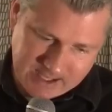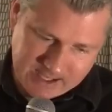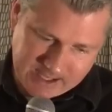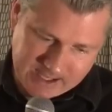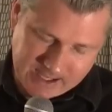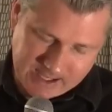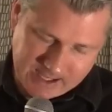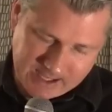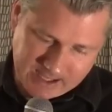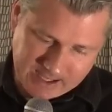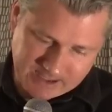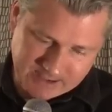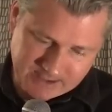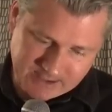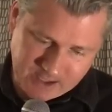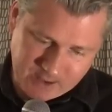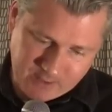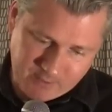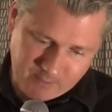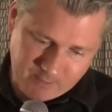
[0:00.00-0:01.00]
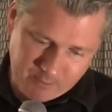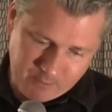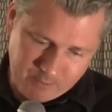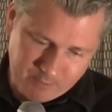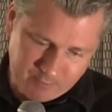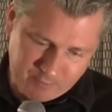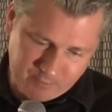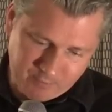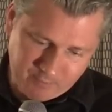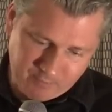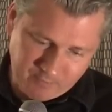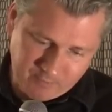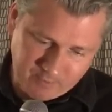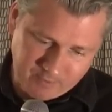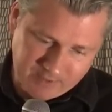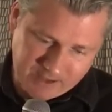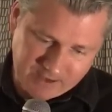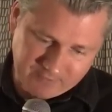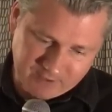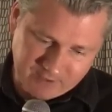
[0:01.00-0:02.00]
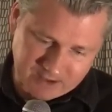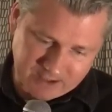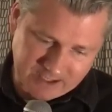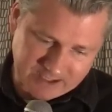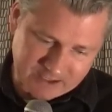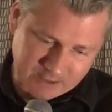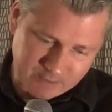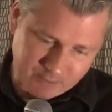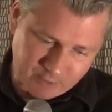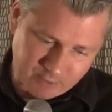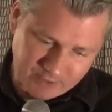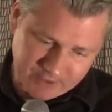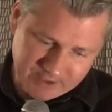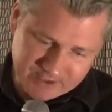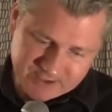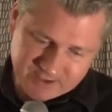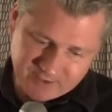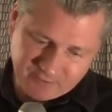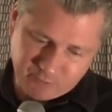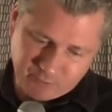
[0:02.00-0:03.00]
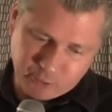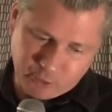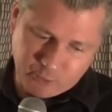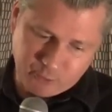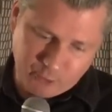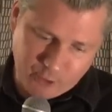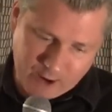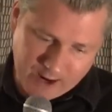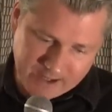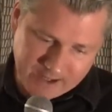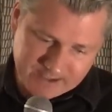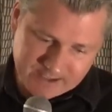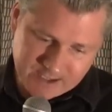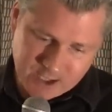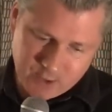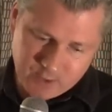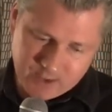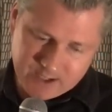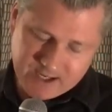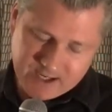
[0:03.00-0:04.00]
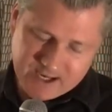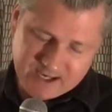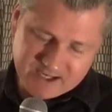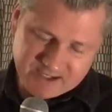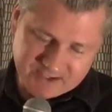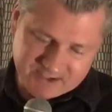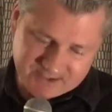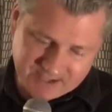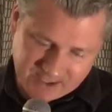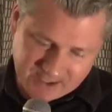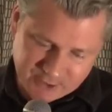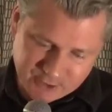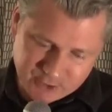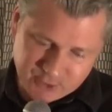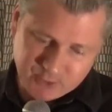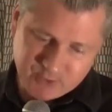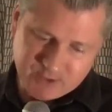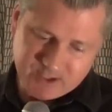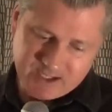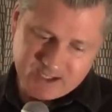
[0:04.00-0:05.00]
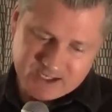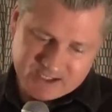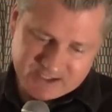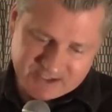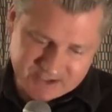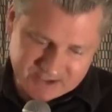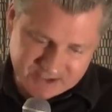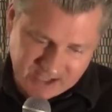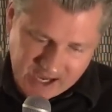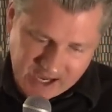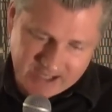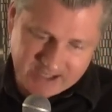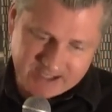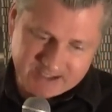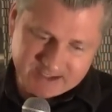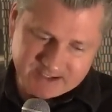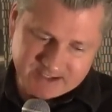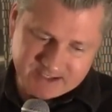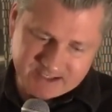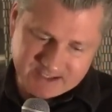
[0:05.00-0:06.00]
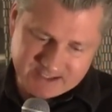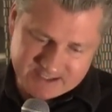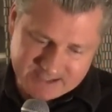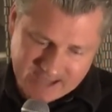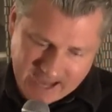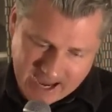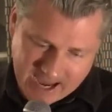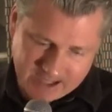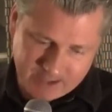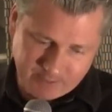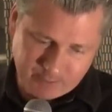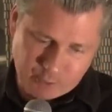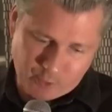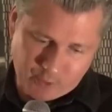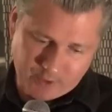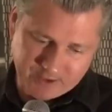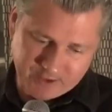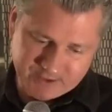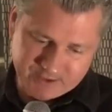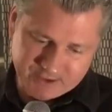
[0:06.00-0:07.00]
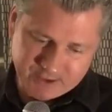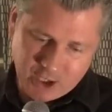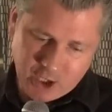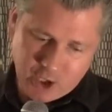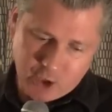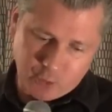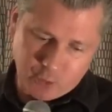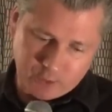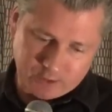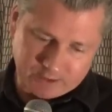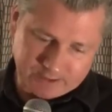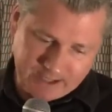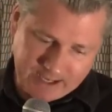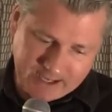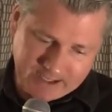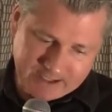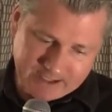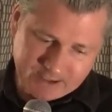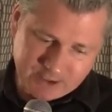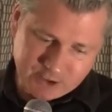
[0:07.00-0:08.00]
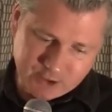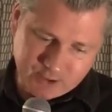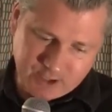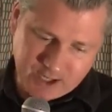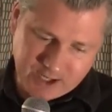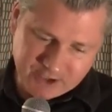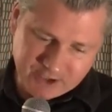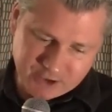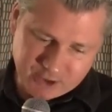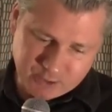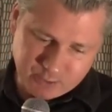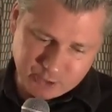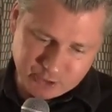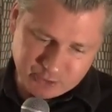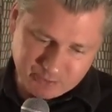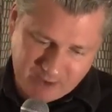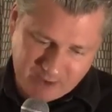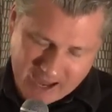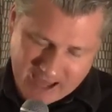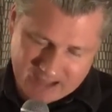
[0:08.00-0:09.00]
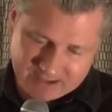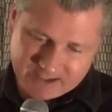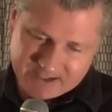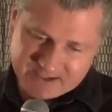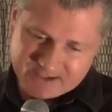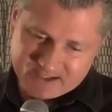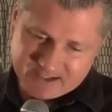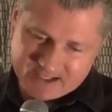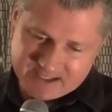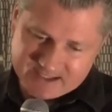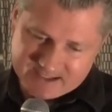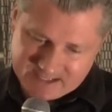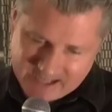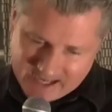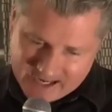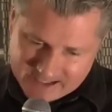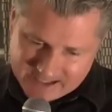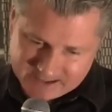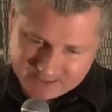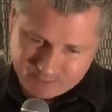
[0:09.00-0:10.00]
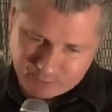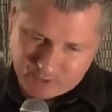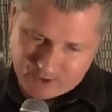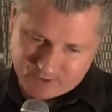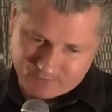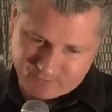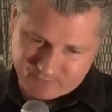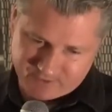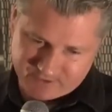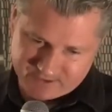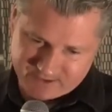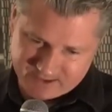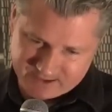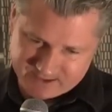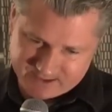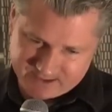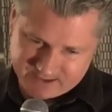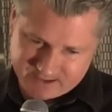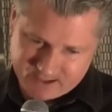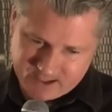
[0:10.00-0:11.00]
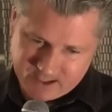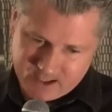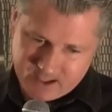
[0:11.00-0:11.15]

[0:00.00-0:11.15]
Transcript: and they have collected millions of proprietary sensory science data points related to customers' palates and taste preferences.